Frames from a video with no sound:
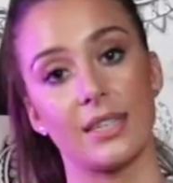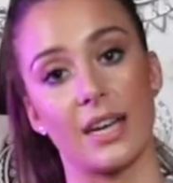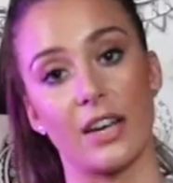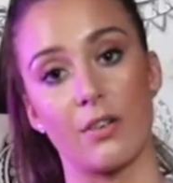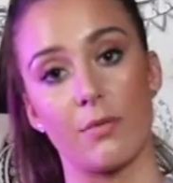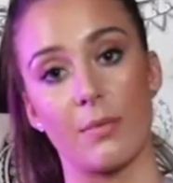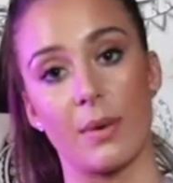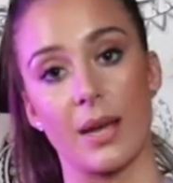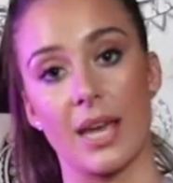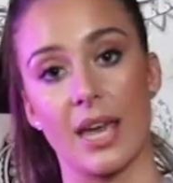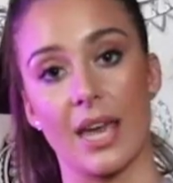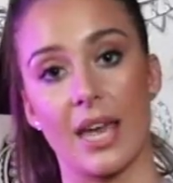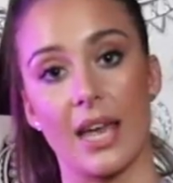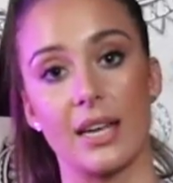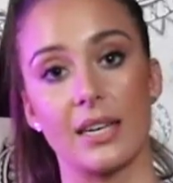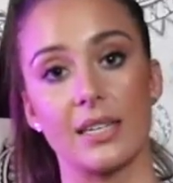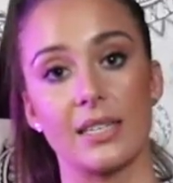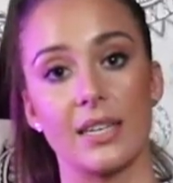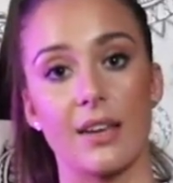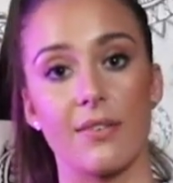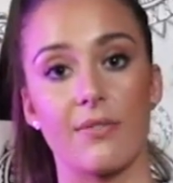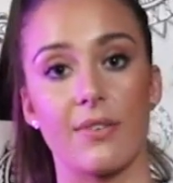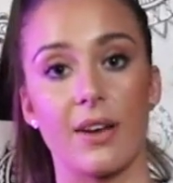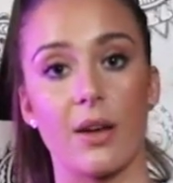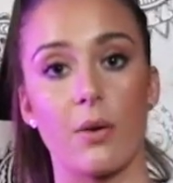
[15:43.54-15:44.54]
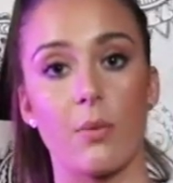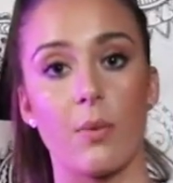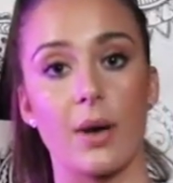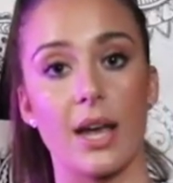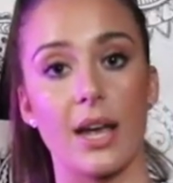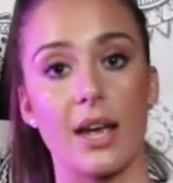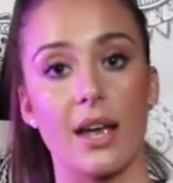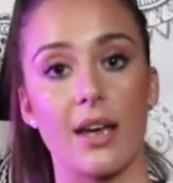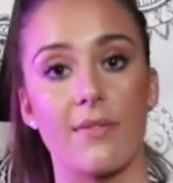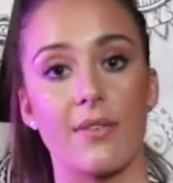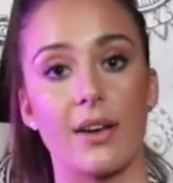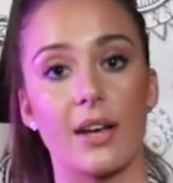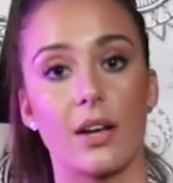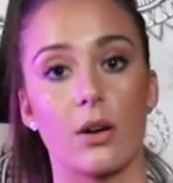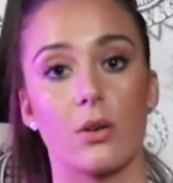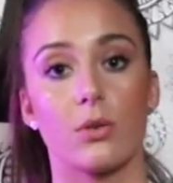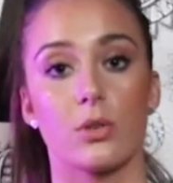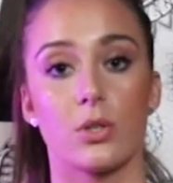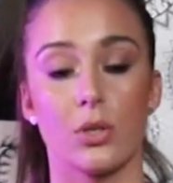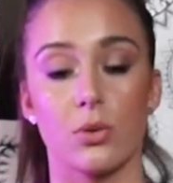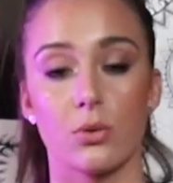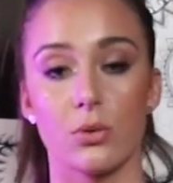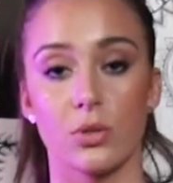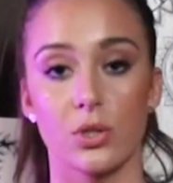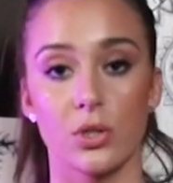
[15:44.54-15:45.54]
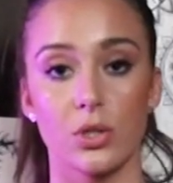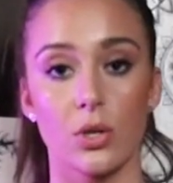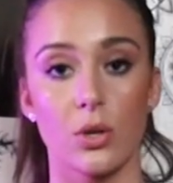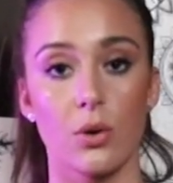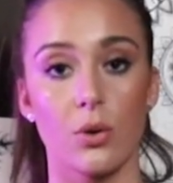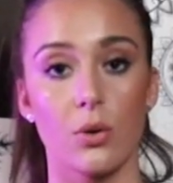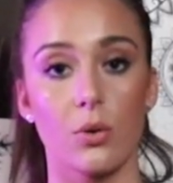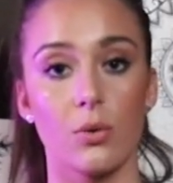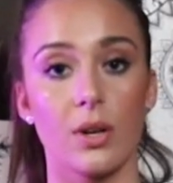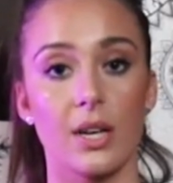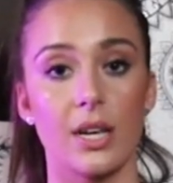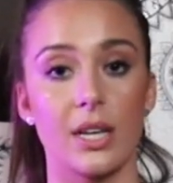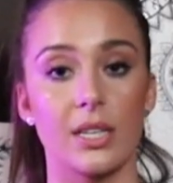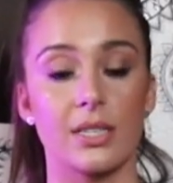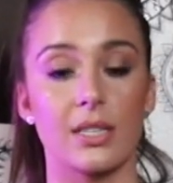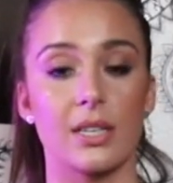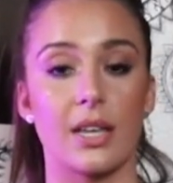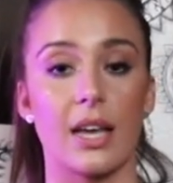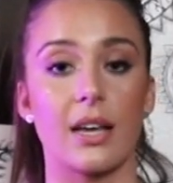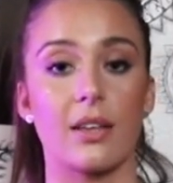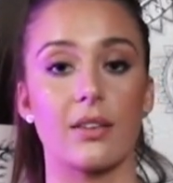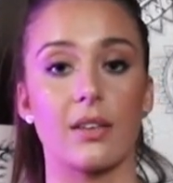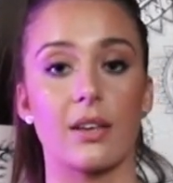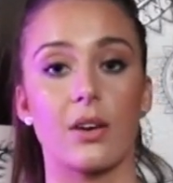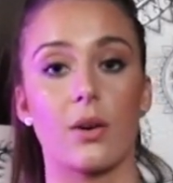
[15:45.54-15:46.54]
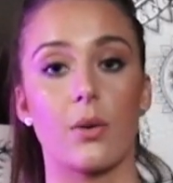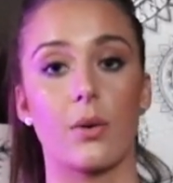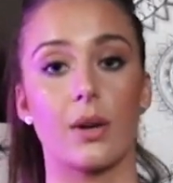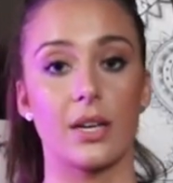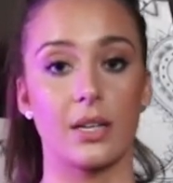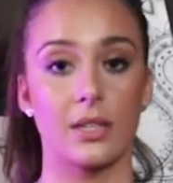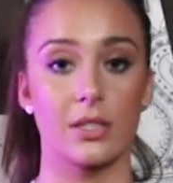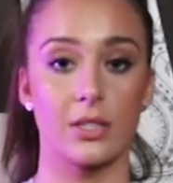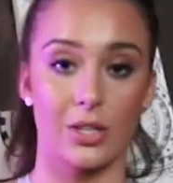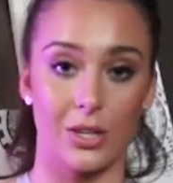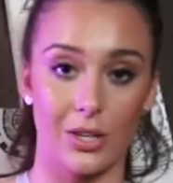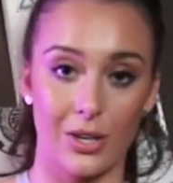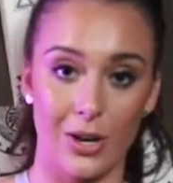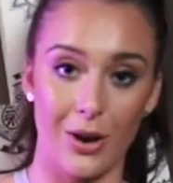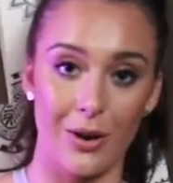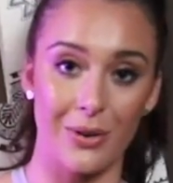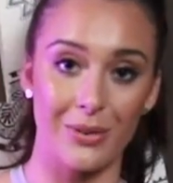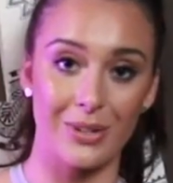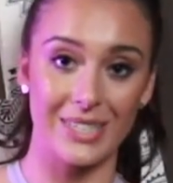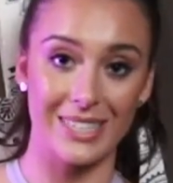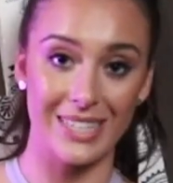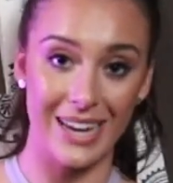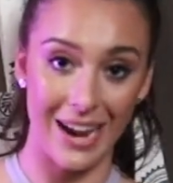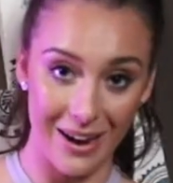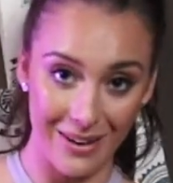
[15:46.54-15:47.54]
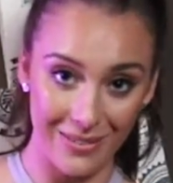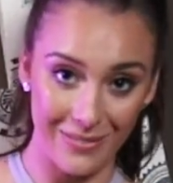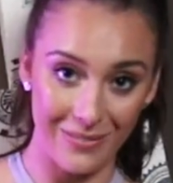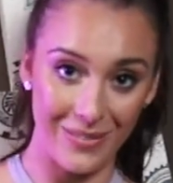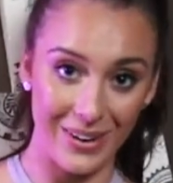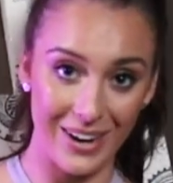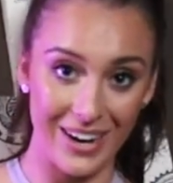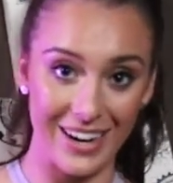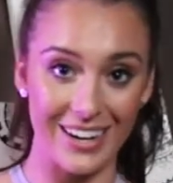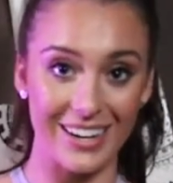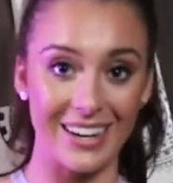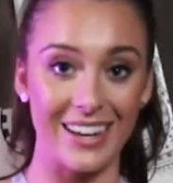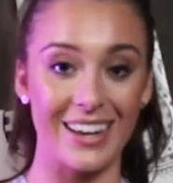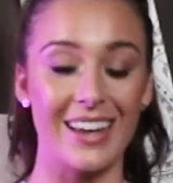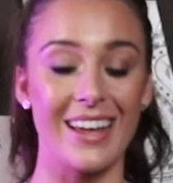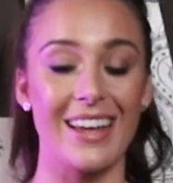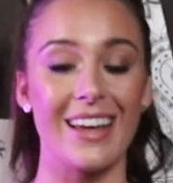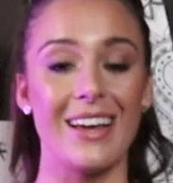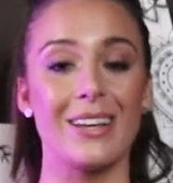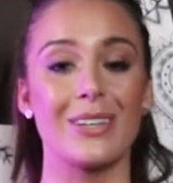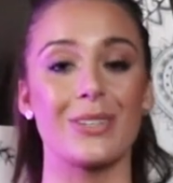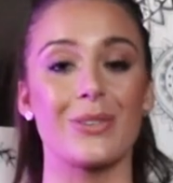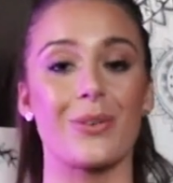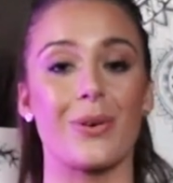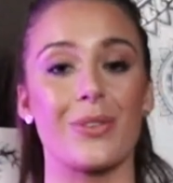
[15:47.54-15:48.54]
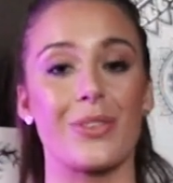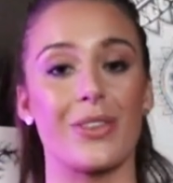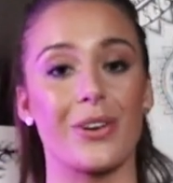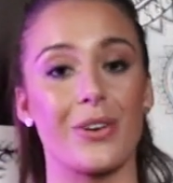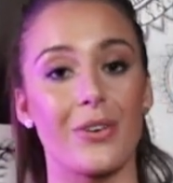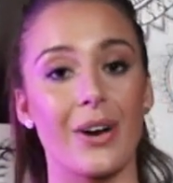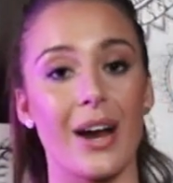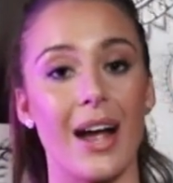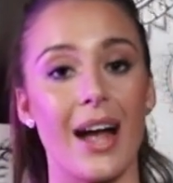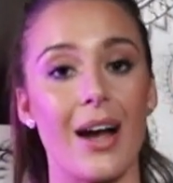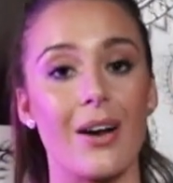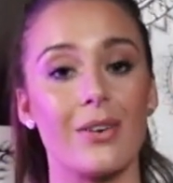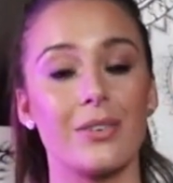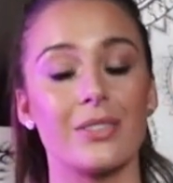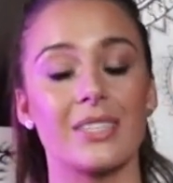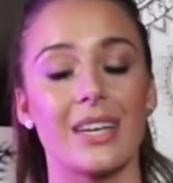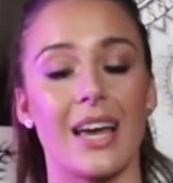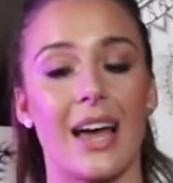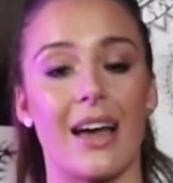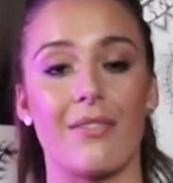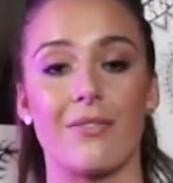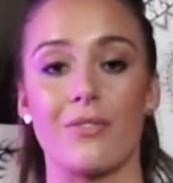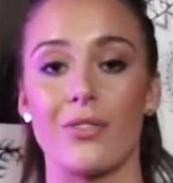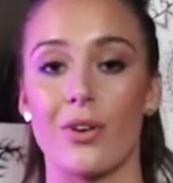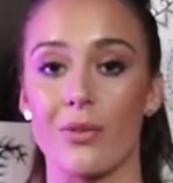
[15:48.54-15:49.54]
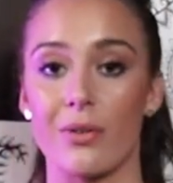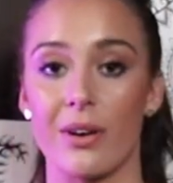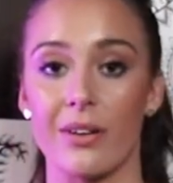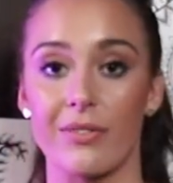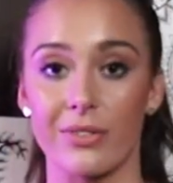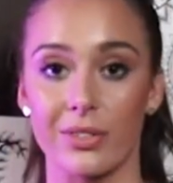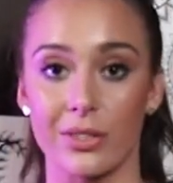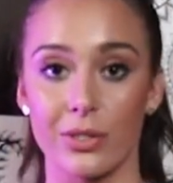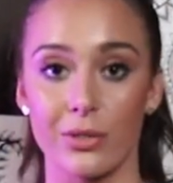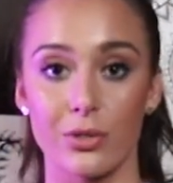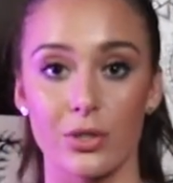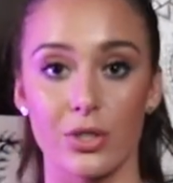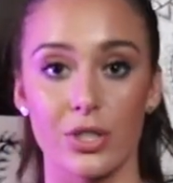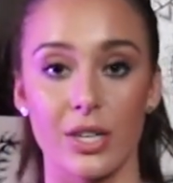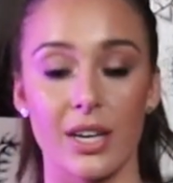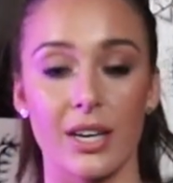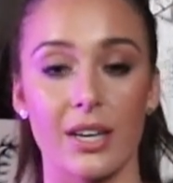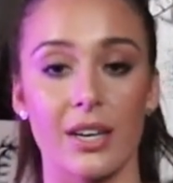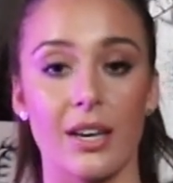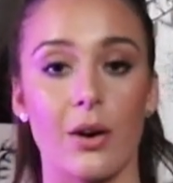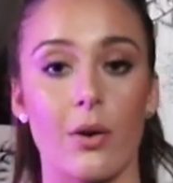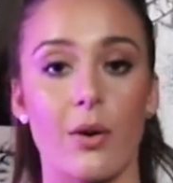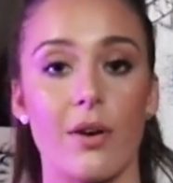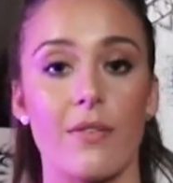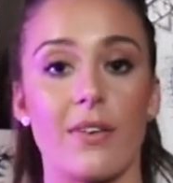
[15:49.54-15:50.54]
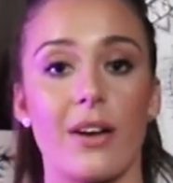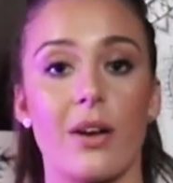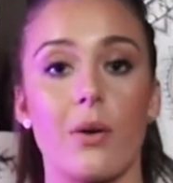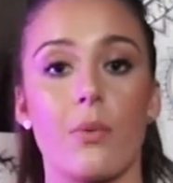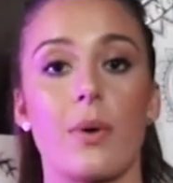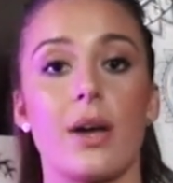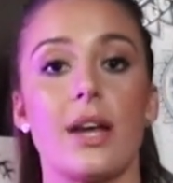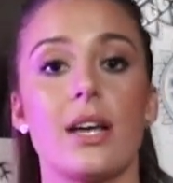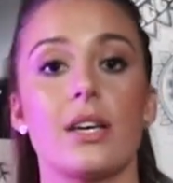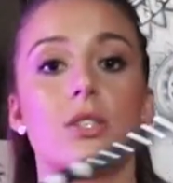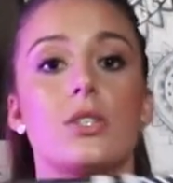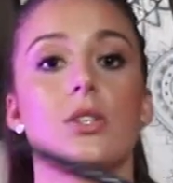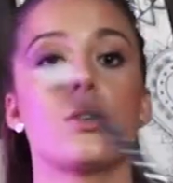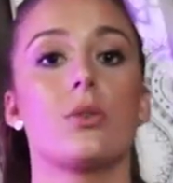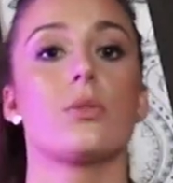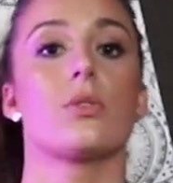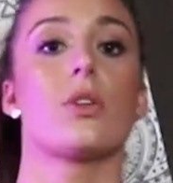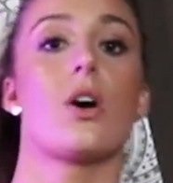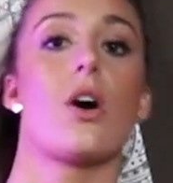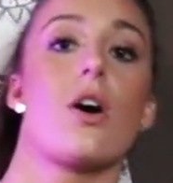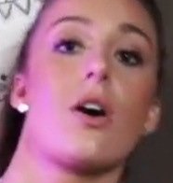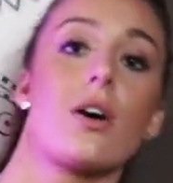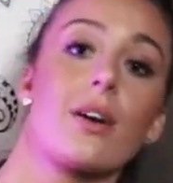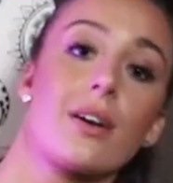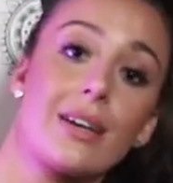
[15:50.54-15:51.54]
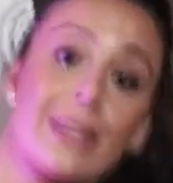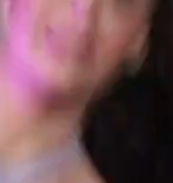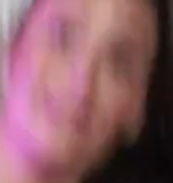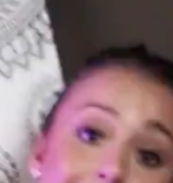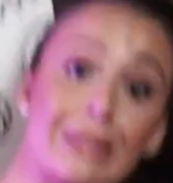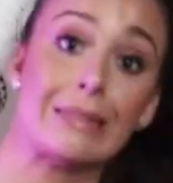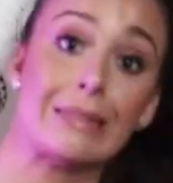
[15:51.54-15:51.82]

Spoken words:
side of my hand. If I go too soon, it's likely going to go downward toward the ground, have no revolution, or if I wait too long,